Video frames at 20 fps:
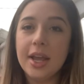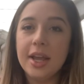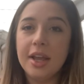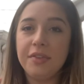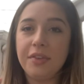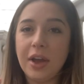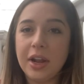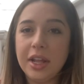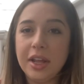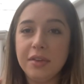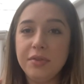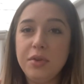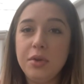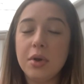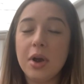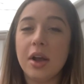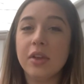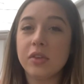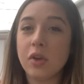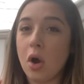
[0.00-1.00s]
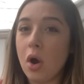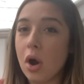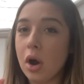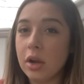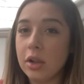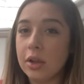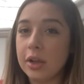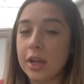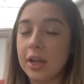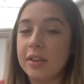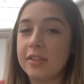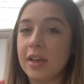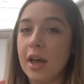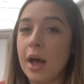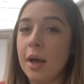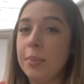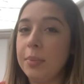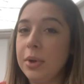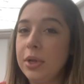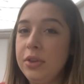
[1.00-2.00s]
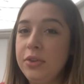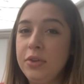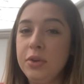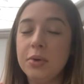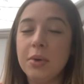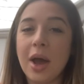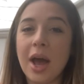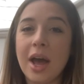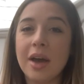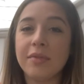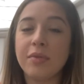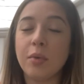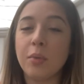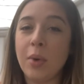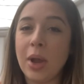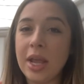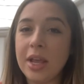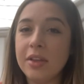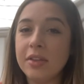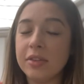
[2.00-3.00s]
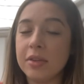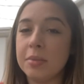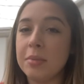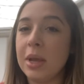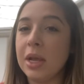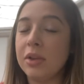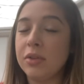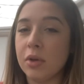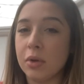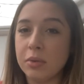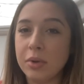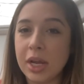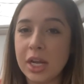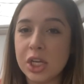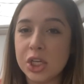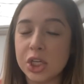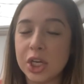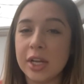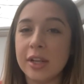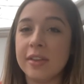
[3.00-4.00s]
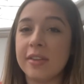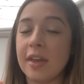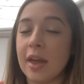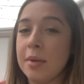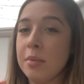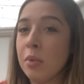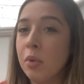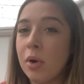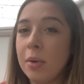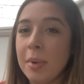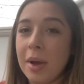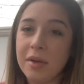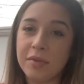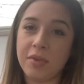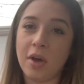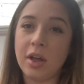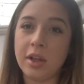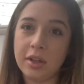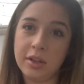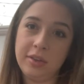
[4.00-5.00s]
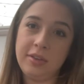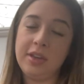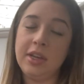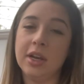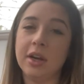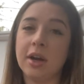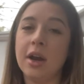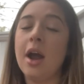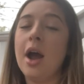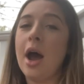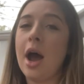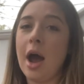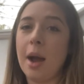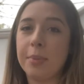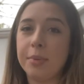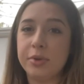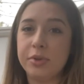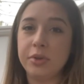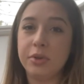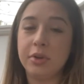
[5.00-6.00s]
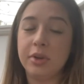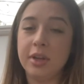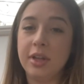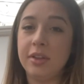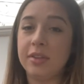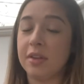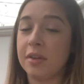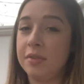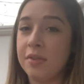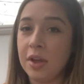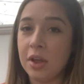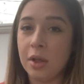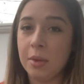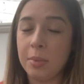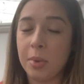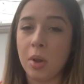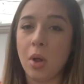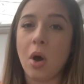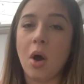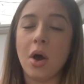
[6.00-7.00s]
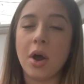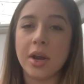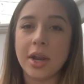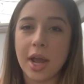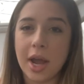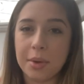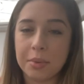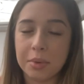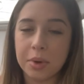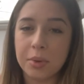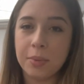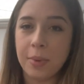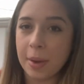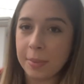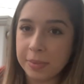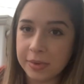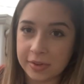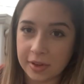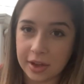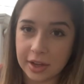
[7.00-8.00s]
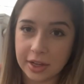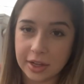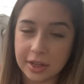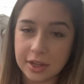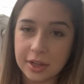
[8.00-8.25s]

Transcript: If any of you guys are looking to help, we do have ways to make donations and more about volunteer opportunities available on our website.